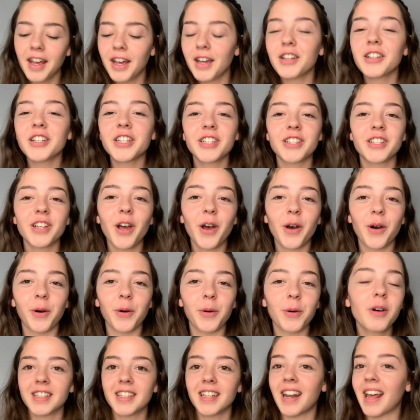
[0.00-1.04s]

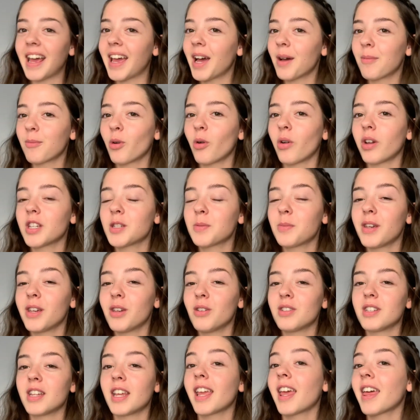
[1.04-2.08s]
So today I'm going to be
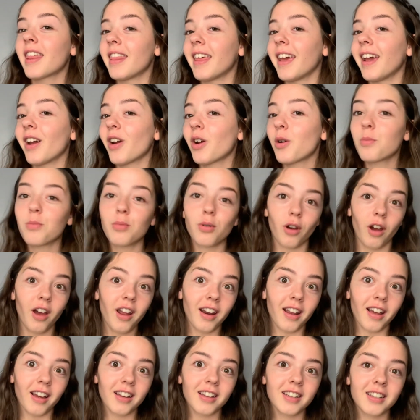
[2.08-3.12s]
using their
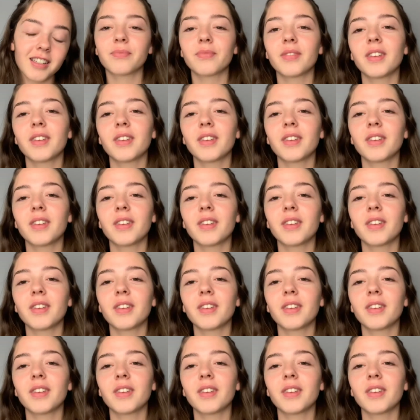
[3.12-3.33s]
product.